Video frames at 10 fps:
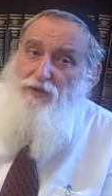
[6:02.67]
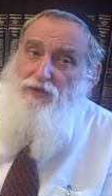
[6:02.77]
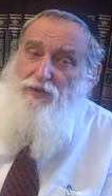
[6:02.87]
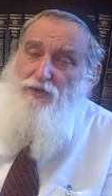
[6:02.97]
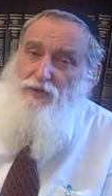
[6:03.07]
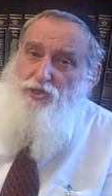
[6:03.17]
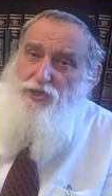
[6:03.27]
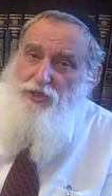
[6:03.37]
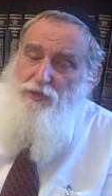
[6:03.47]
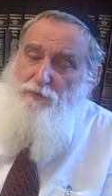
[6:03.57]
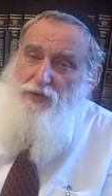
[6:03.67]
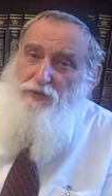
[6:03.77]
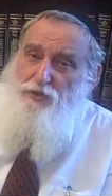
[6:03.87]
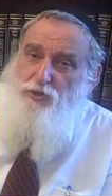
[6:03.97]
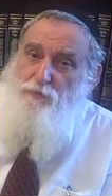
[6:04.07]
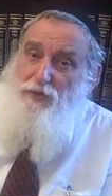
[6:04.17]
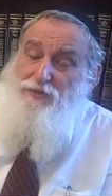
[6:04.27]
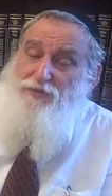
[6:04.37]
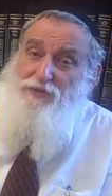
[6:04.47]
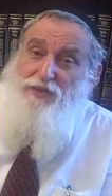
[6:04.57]
uh, are shared by the
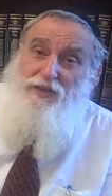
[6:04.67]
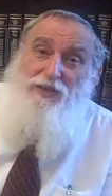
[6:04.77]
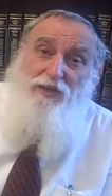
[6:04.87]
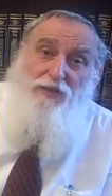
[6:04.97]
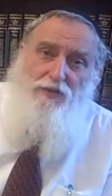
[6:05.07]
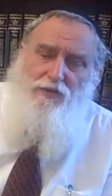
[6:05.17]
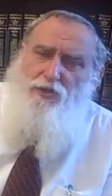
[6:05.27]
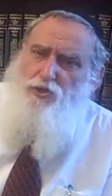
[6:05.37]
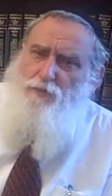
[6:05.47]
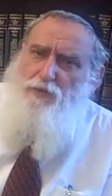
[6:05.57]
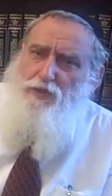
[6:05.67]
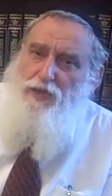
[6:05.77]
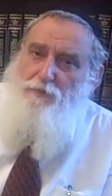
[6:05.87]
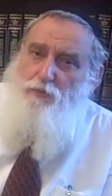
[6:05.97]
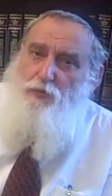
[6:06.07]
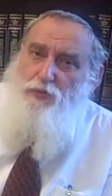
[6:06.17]
chimpanzee. There should be a lot